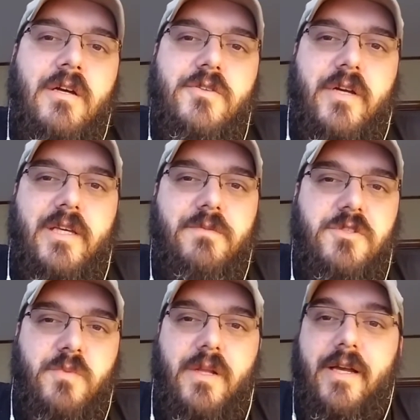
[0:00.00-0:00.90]
try and keep the
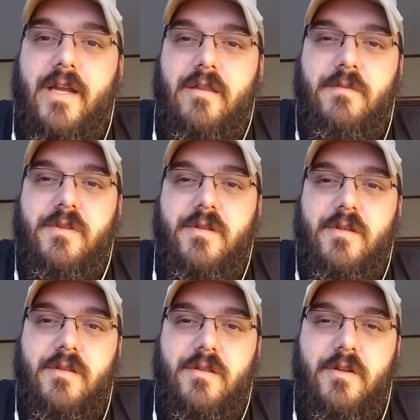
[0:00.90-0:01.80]
swelling out
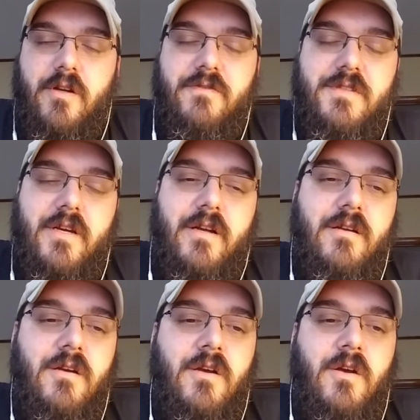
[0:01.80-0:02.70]
of the nerves there,
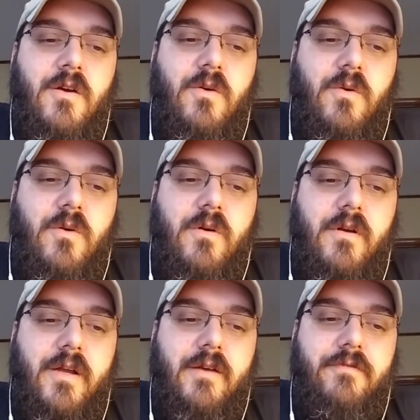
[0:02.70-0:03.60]

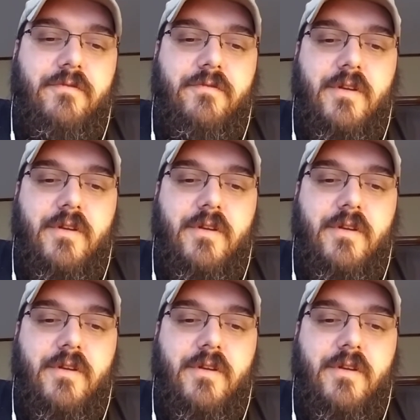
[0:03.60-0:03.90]
or if